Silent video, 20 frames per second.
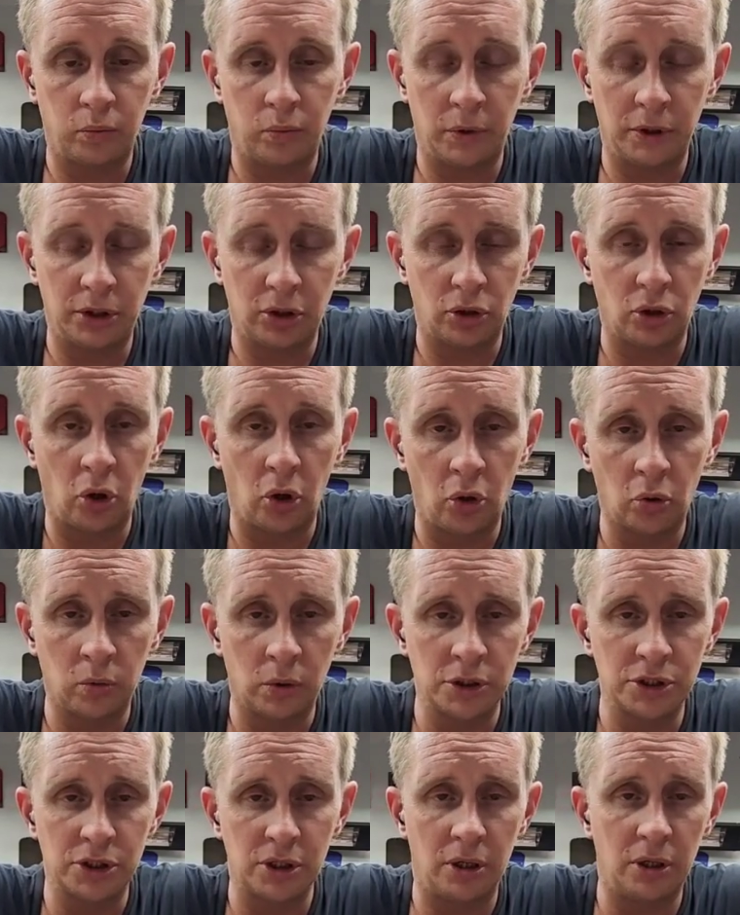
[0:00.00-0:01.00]

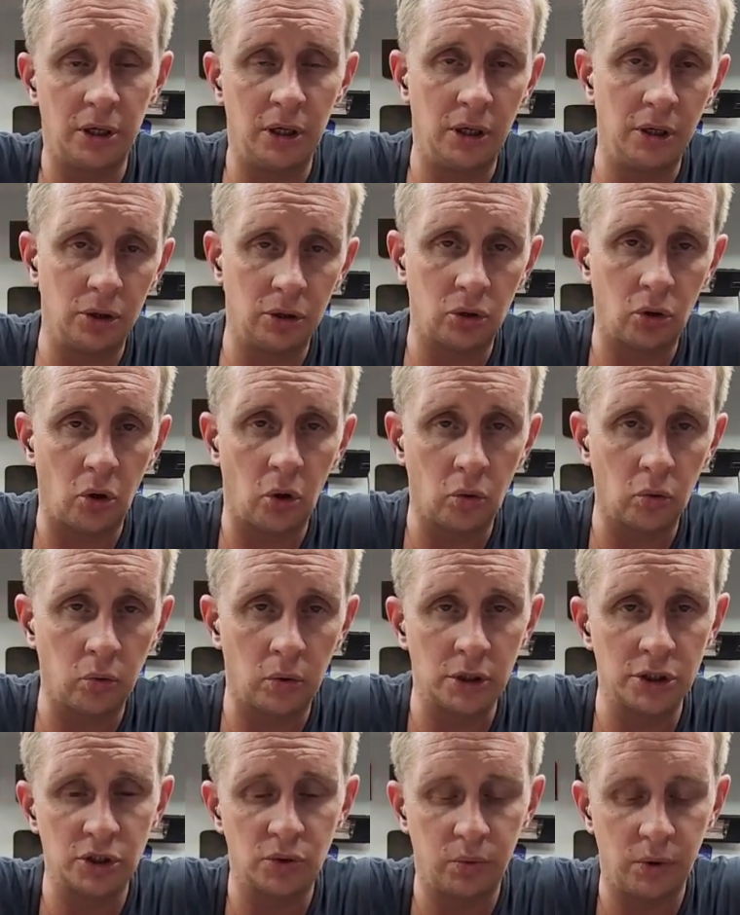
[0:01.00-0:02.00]
ones on there and the cold
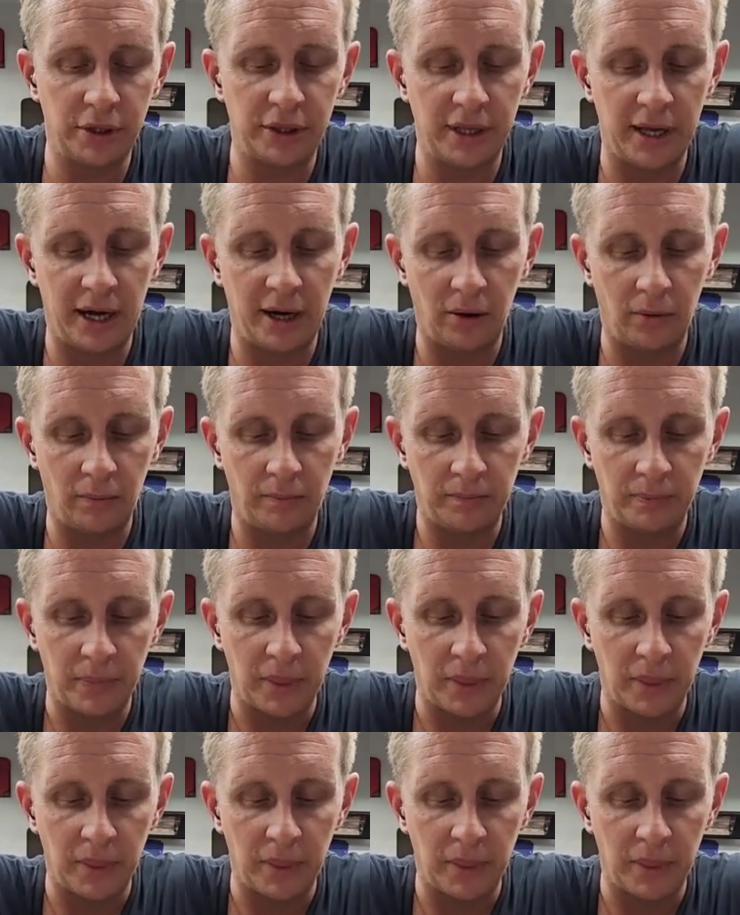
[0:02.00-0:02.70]
ones without.